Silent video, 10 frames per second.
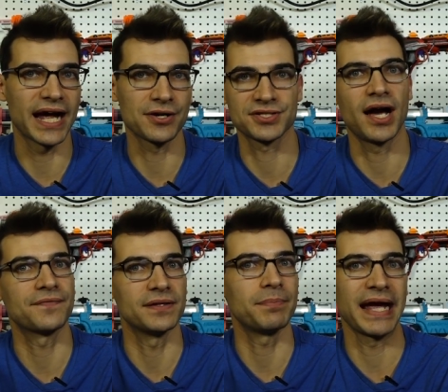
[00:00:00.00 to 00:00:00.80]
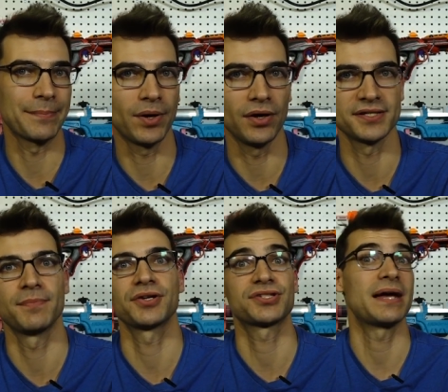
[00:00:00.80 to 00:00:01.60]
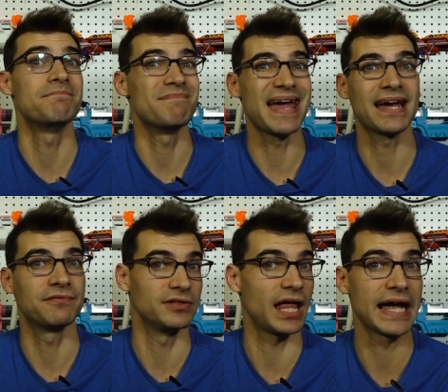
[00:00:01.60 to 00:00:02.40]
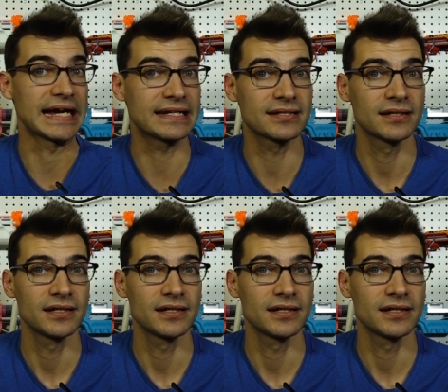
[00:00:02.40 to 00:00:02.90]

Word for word: airsoft and paintball as much as I may have liked